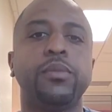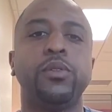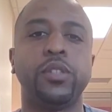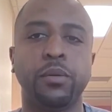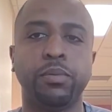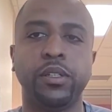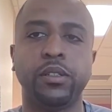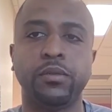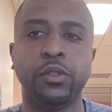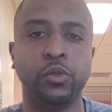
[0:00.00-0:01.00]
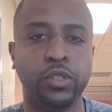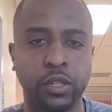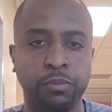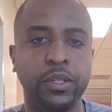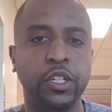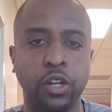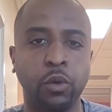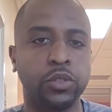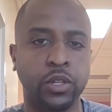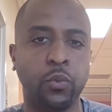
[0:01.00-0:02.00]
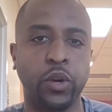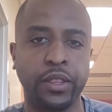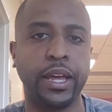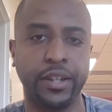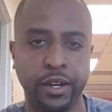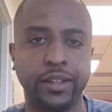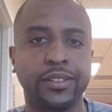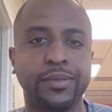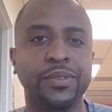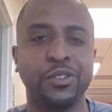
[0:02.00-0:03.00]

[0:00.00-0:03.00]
You simply go somewhere that does.